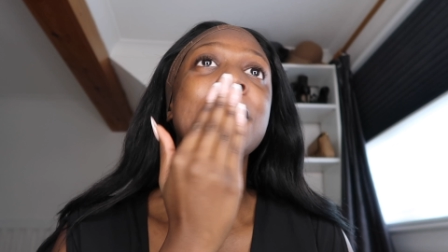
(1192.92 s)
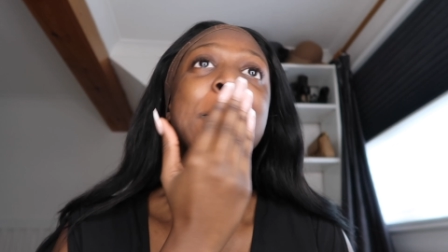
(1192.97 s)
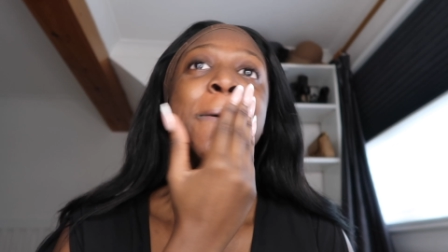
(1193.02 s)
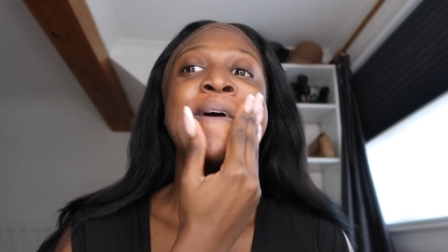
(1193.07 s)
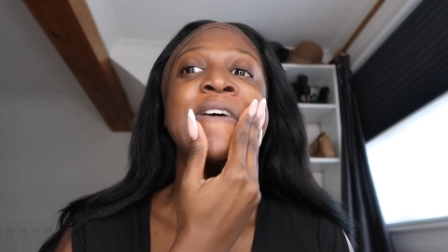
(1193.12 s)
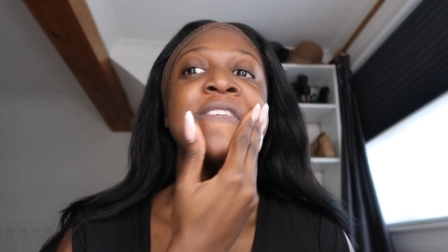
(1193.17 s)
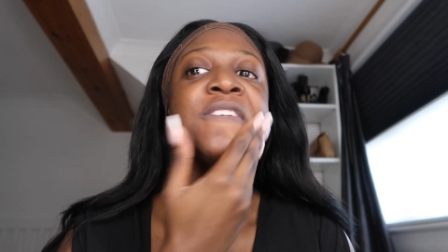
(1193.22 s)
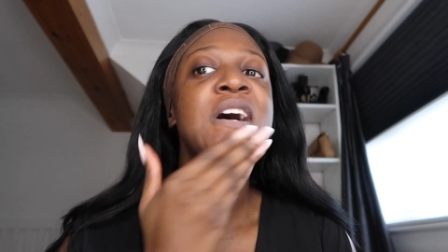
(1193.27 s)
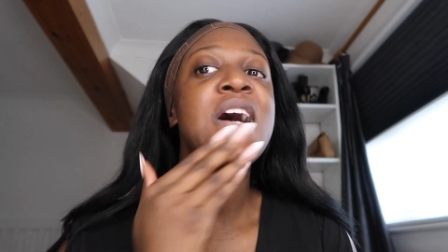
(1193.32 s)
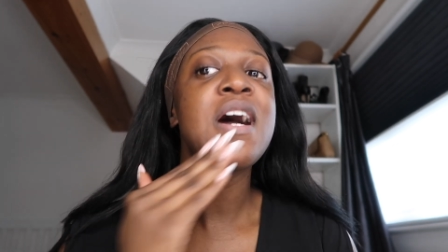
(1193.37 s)

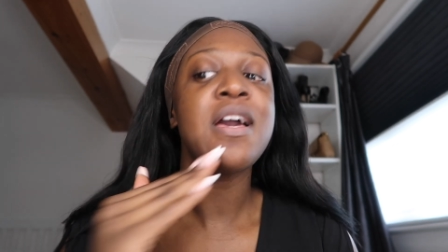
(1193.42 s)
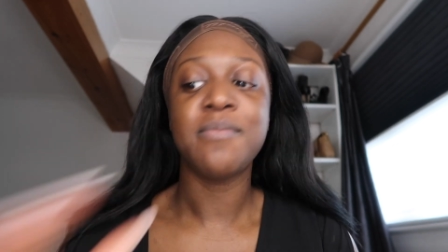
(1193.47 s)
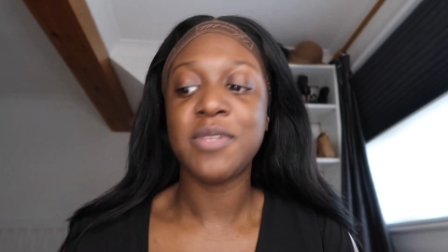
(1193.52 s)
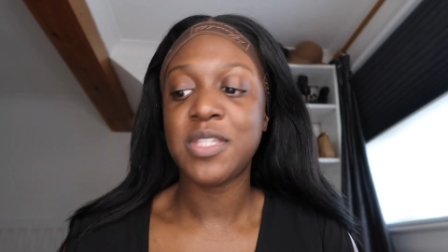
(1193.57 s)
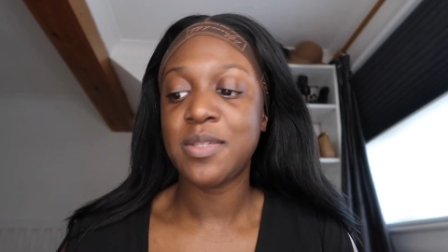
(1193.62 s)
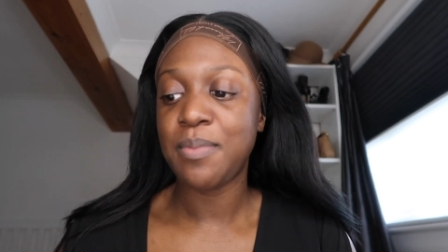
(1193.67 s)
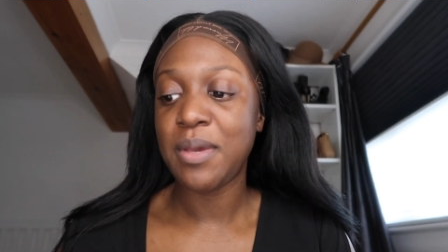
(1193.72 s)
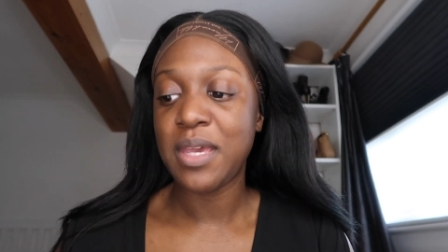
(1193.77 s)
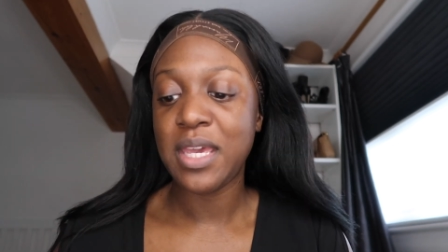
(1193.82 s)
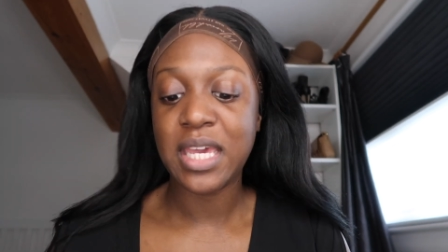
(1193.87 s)
because I am
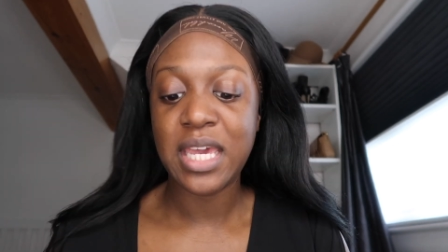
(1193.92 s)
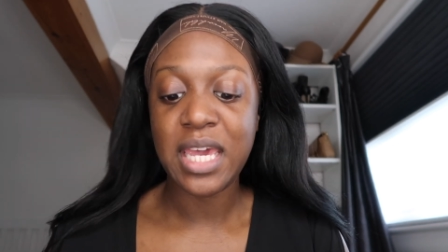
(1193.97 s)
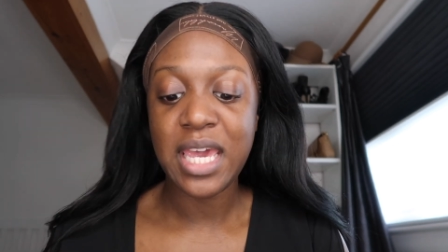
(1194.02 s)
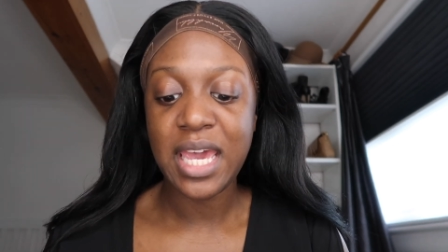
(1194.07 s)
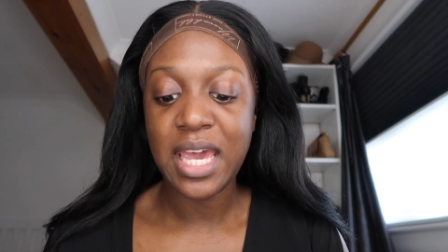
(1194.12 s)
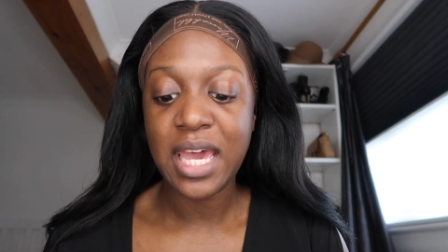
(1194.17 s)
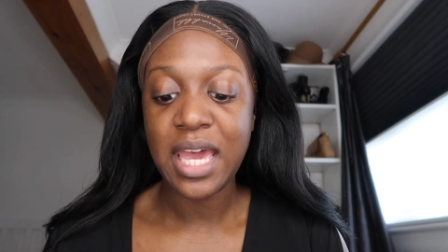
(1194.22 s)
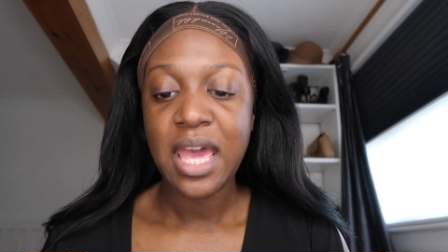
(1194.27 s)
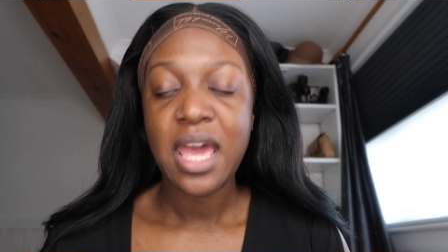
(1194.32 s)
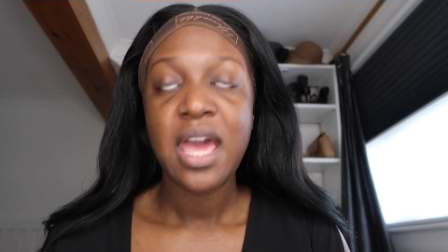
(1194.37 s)

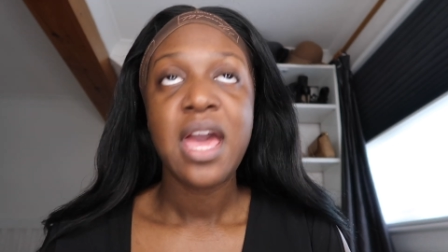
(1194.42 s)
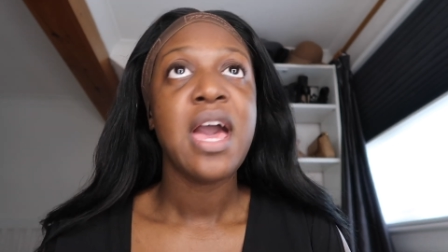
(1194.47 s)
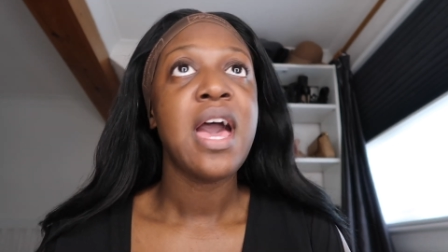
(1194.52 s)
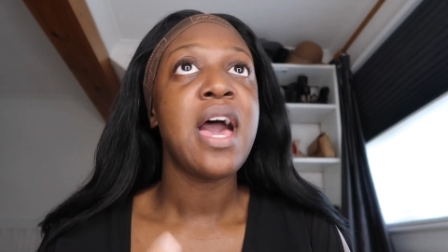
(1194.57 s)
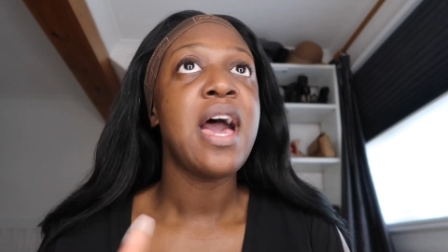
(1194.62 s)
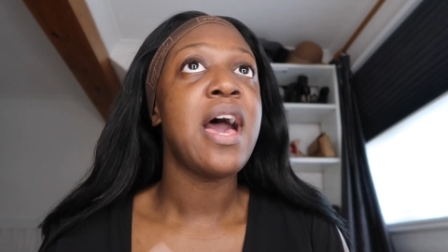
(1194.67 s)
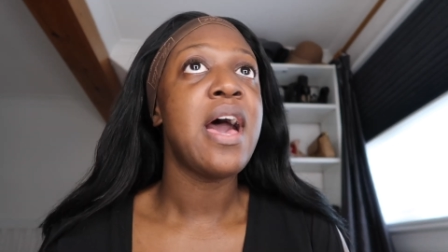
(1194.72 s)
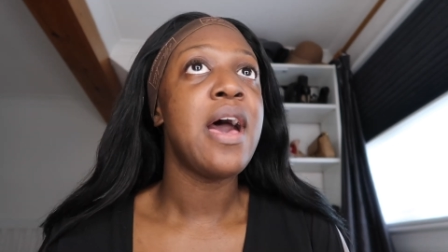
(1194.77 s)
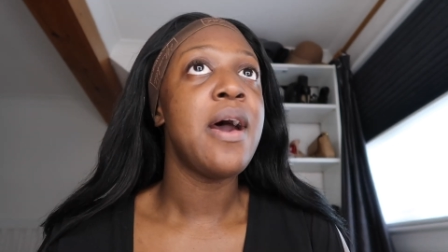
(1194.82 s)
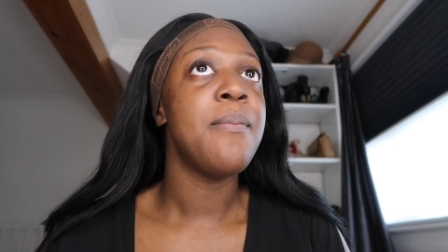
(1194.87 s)
speaking
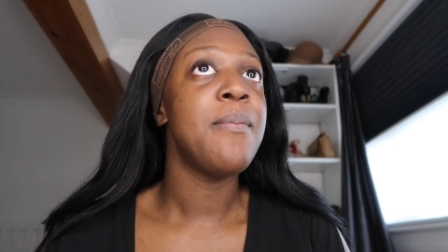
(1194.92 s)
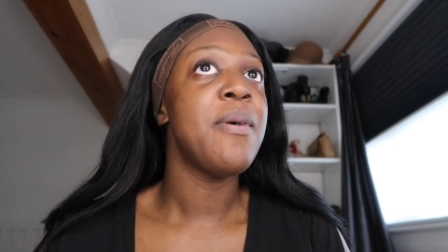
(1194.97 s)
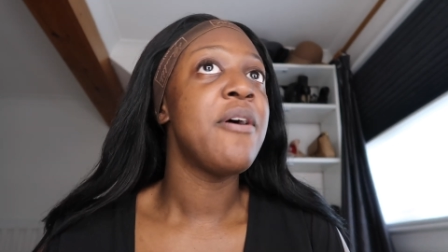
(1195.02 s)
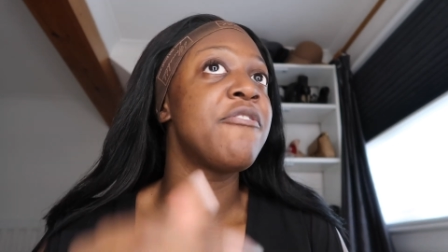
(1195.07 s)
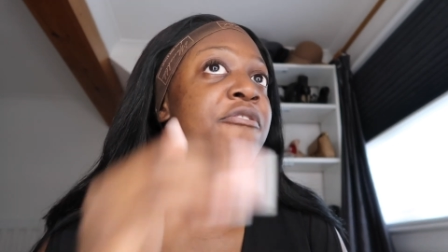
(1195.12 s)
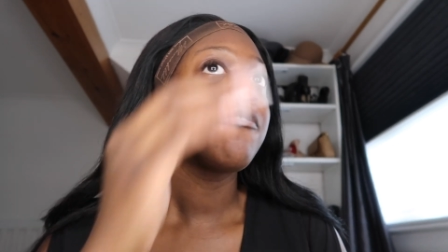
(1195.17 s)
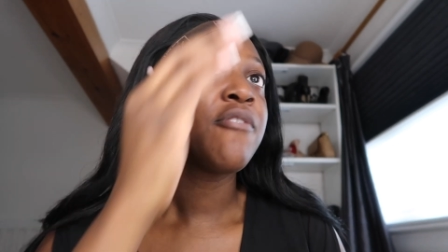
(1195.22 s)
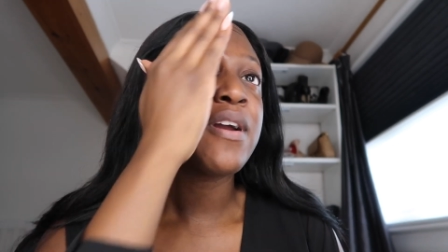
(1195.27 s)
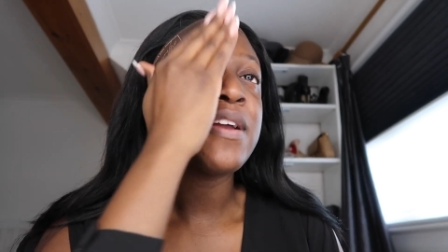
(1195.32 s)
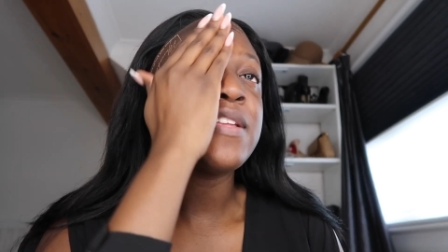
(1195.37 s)
at um, a
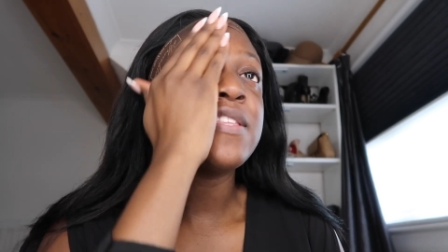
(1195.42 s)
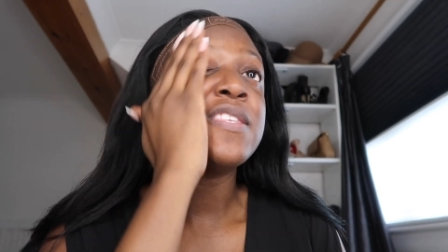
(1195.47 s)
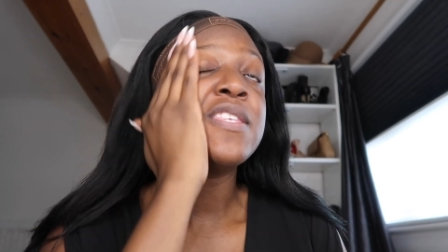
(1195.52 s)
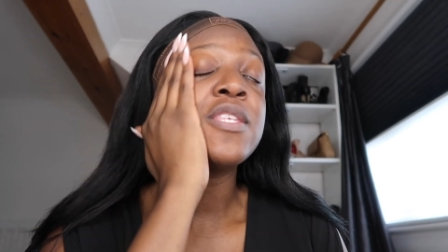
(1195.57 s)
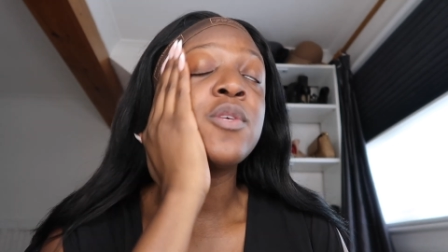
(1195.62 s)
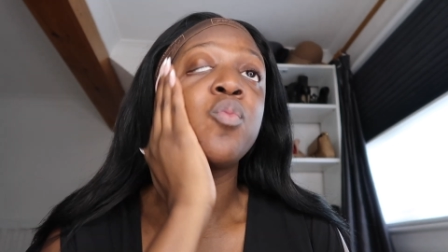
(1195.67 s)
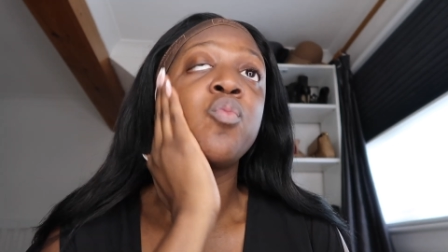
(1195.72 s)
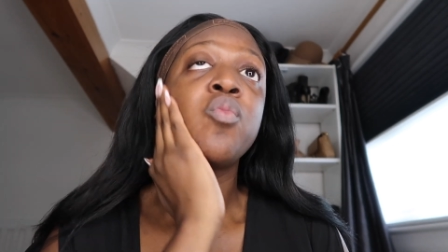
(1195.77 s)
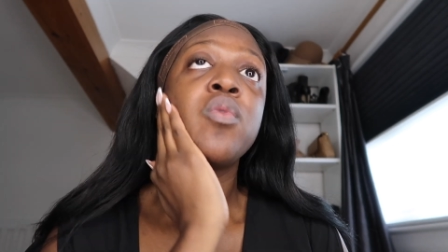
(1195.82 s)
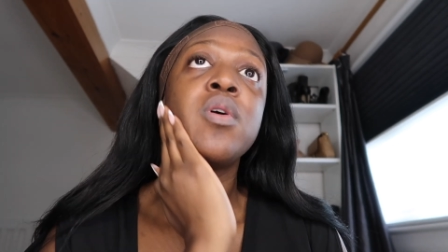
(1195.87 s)
friend's